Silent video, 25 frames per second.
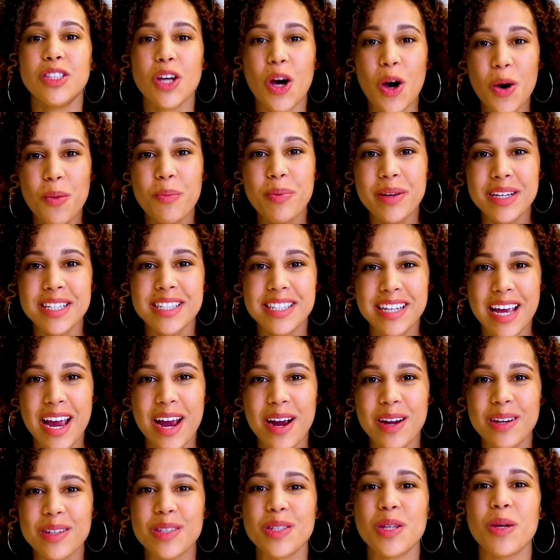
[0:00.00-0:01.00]
don't be
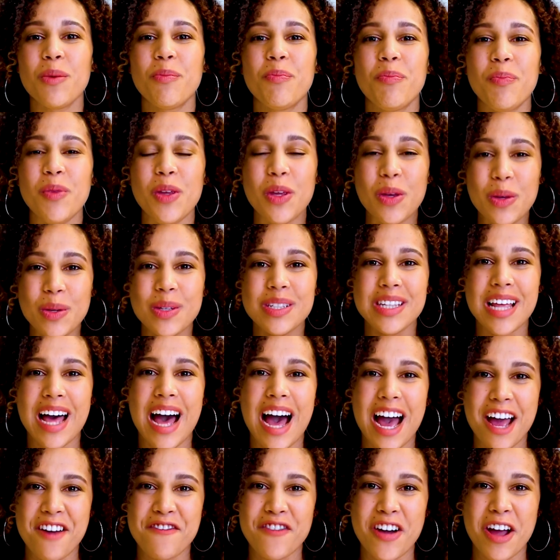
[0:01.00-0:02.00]
scared to use the
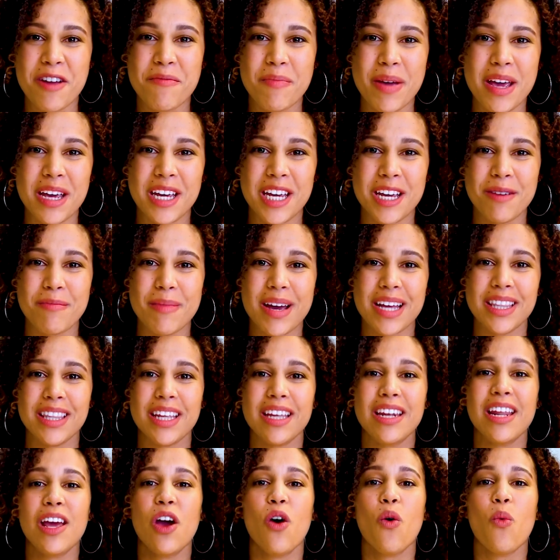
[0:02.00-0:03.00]
High-5 Banking
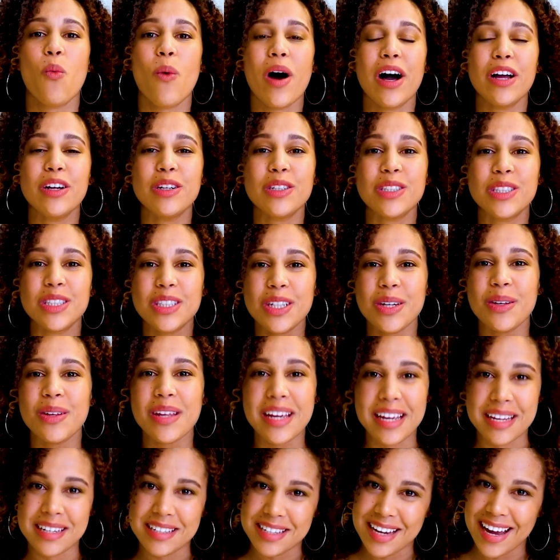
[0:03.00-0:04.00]
Method while you're still
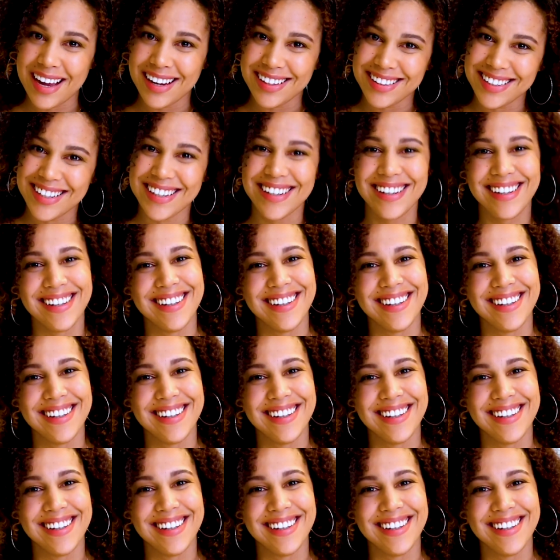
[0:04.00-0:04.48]
in debt.